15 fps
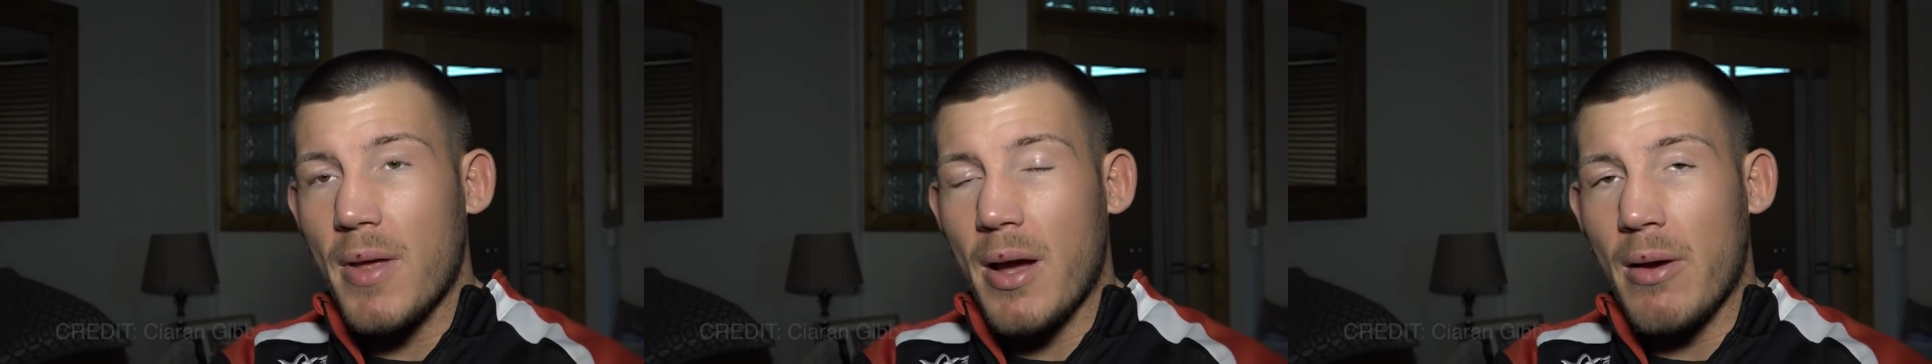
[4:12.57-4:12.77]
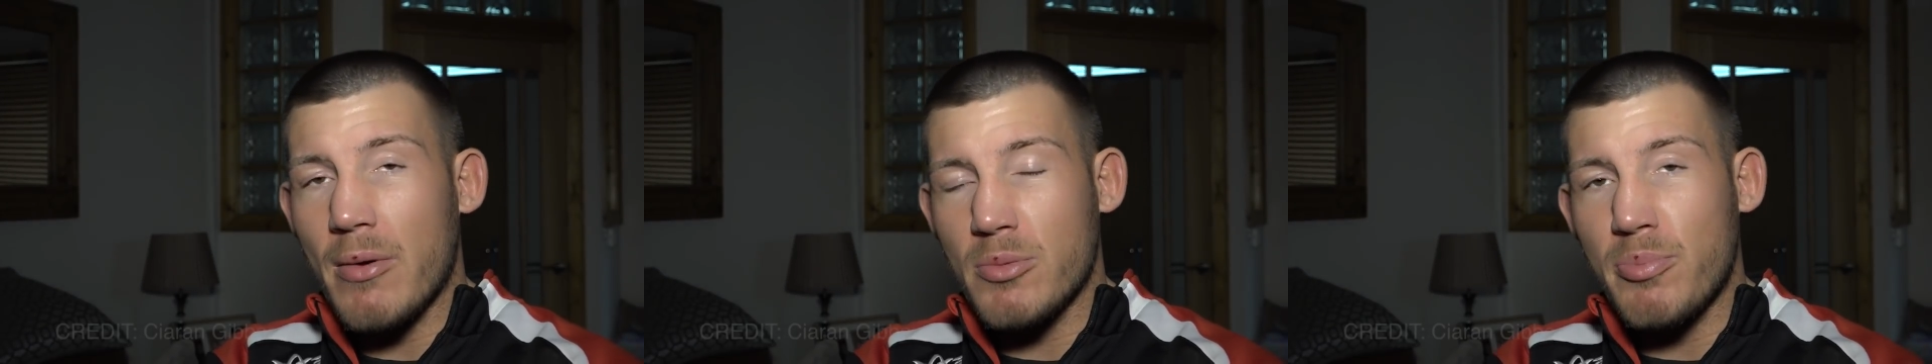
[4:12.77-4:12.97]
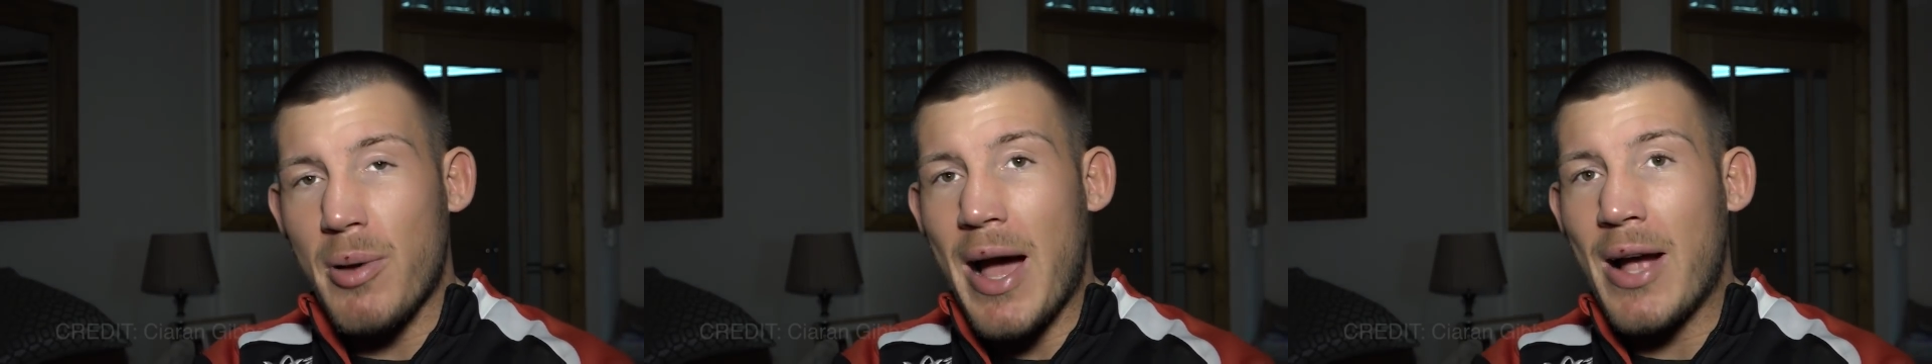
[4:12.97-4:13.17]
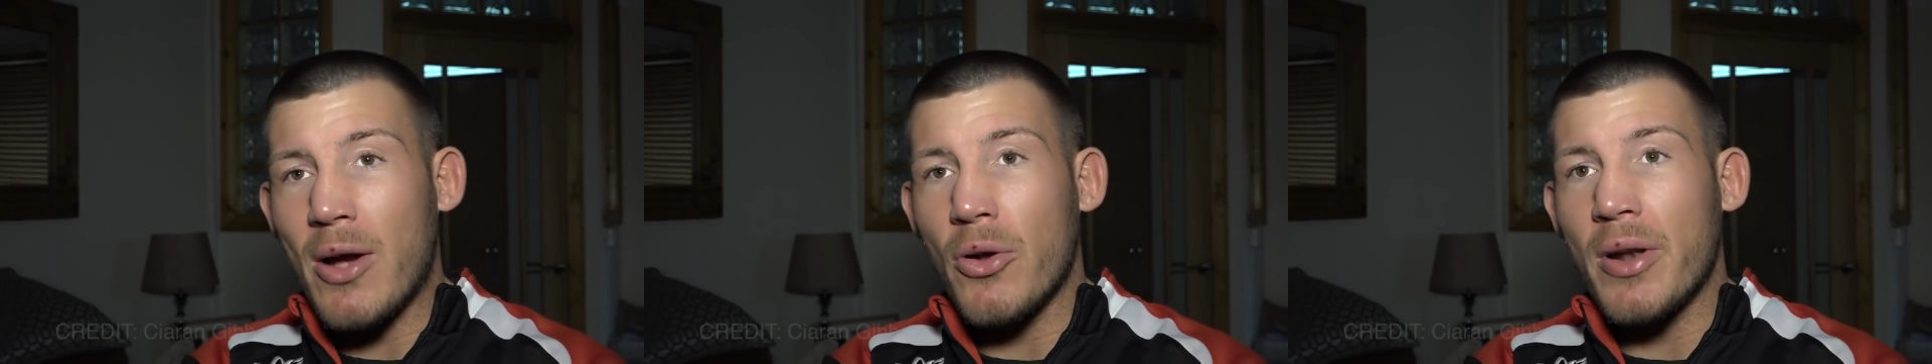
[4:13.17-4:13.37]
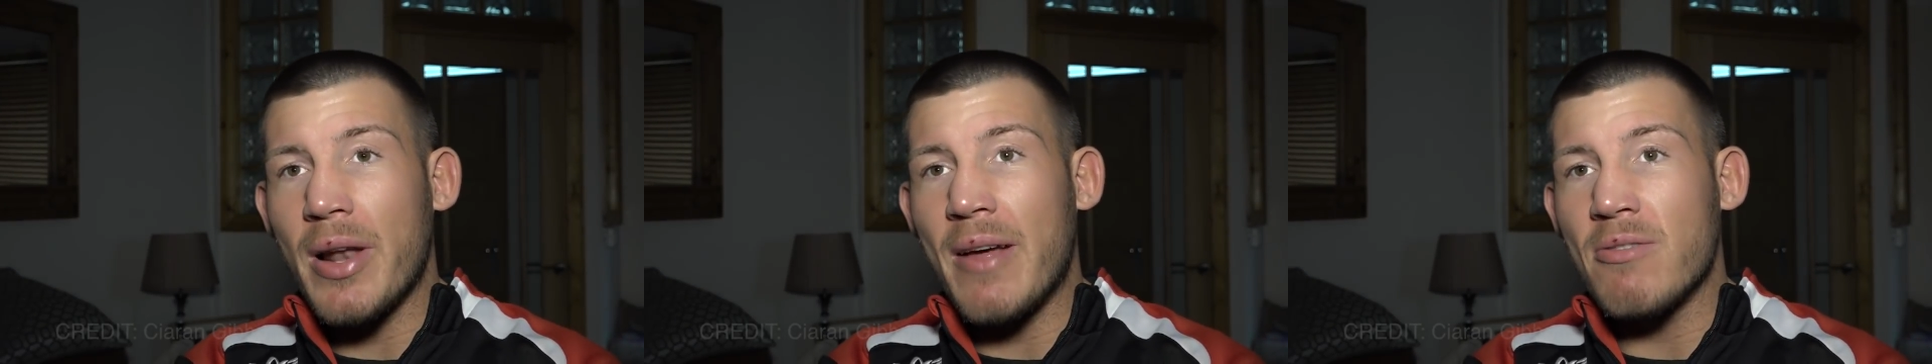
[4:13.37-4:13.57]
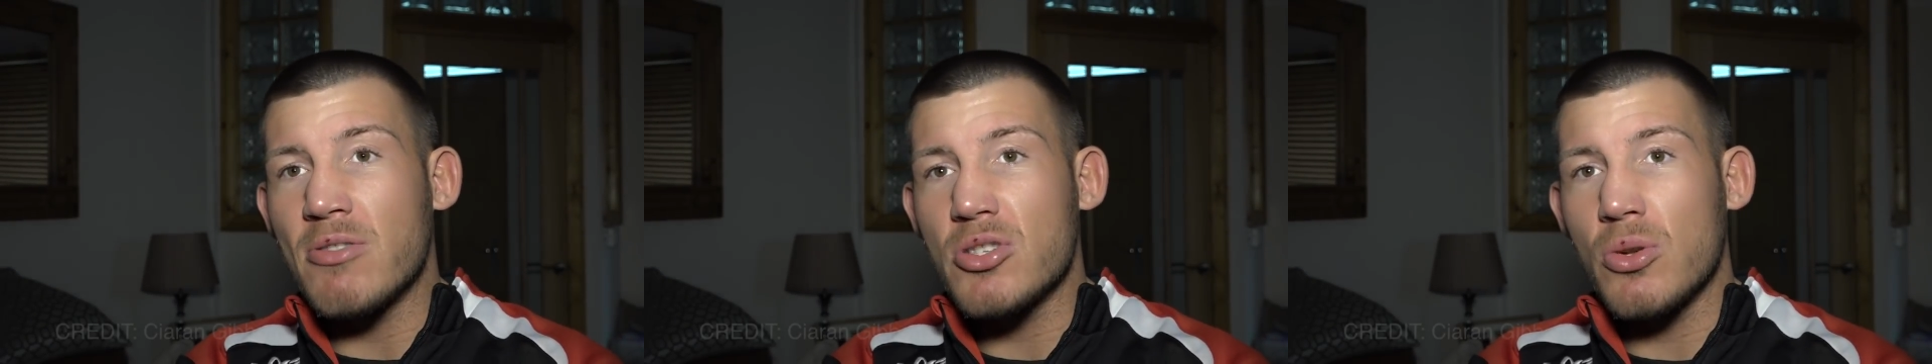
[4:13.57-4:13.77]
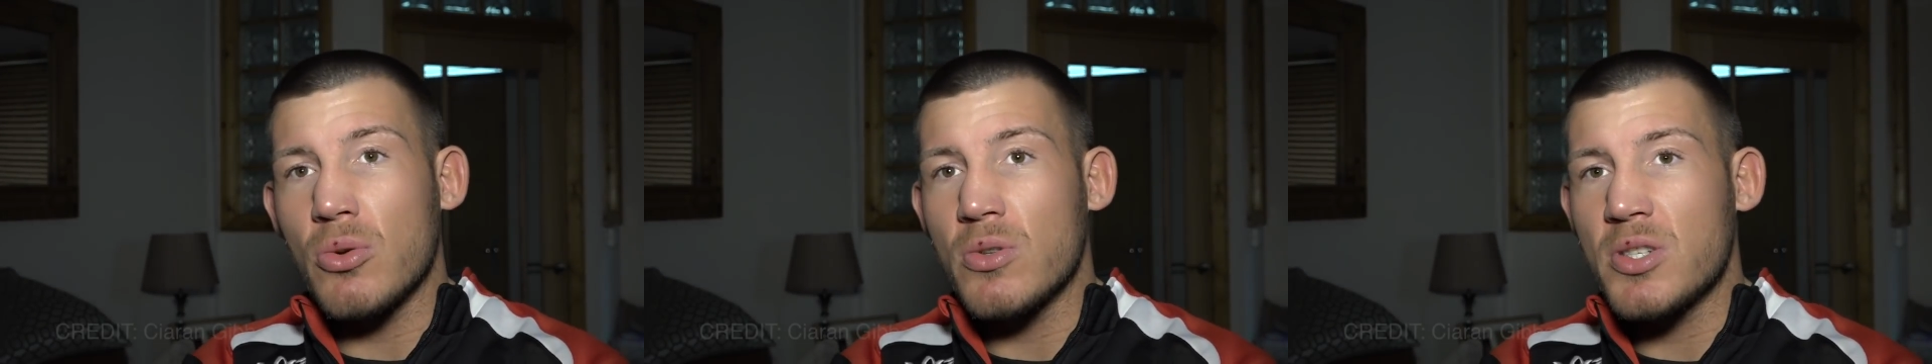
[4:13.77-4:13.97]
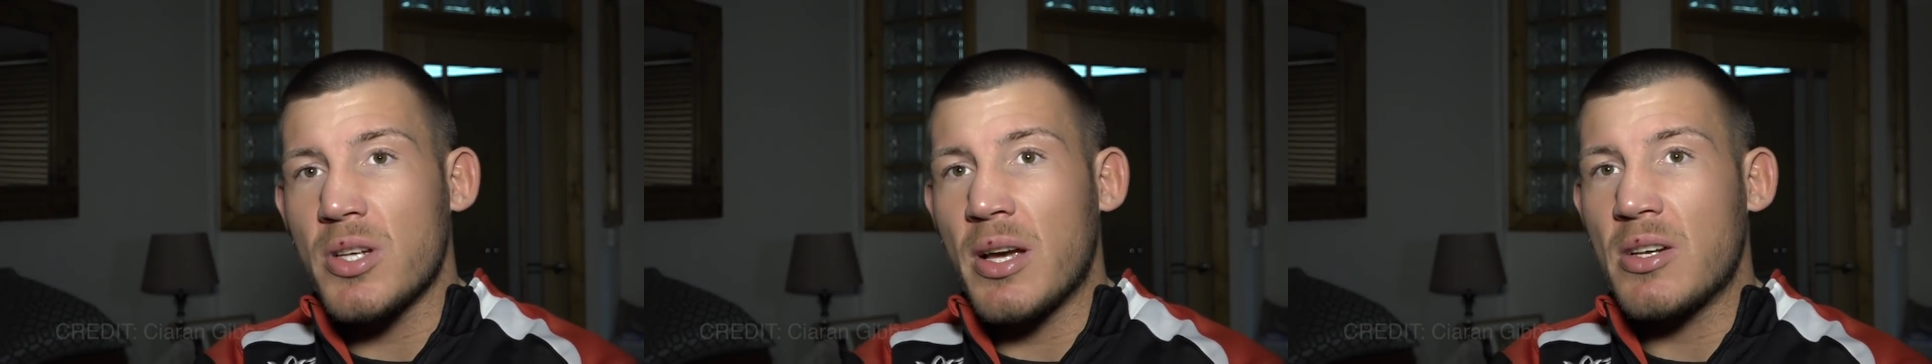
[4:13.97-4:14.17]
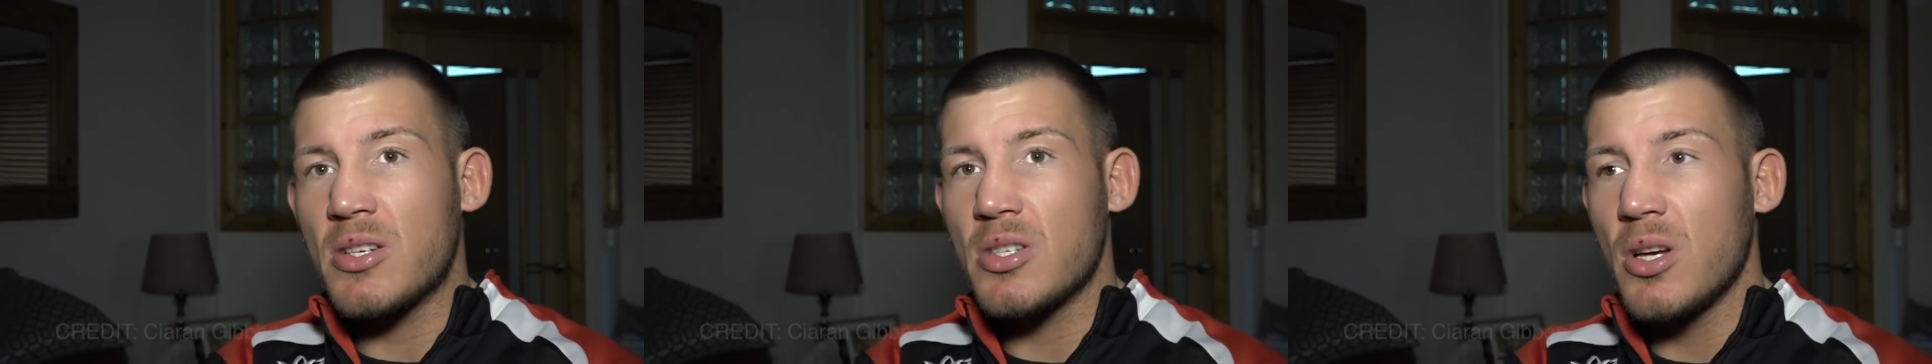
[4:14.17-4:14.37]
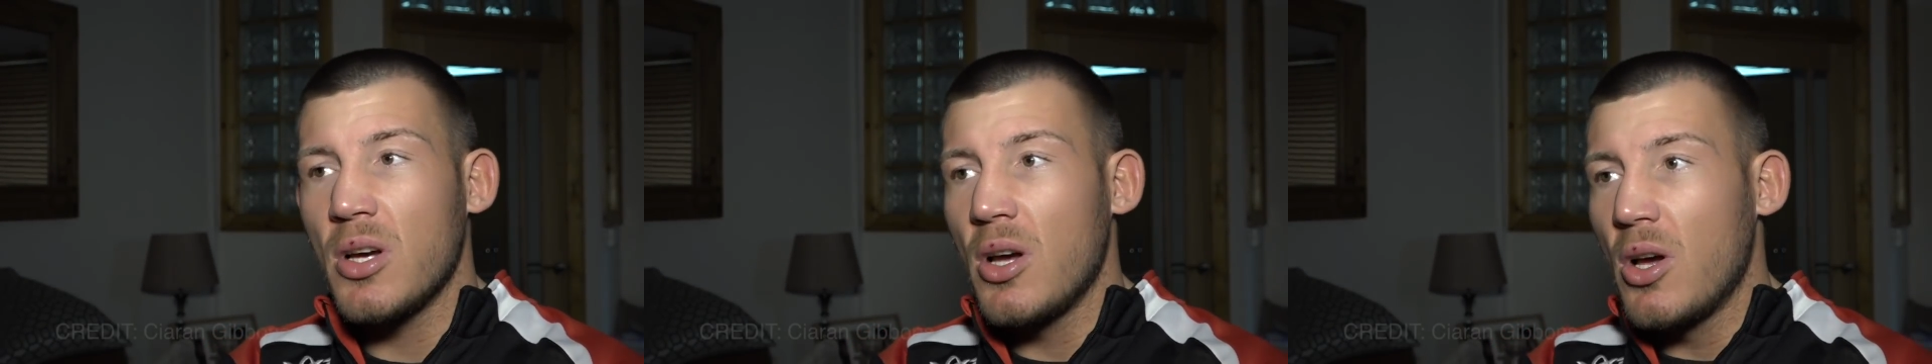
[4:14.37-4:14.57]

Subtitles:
I was bang on 11 stone 6,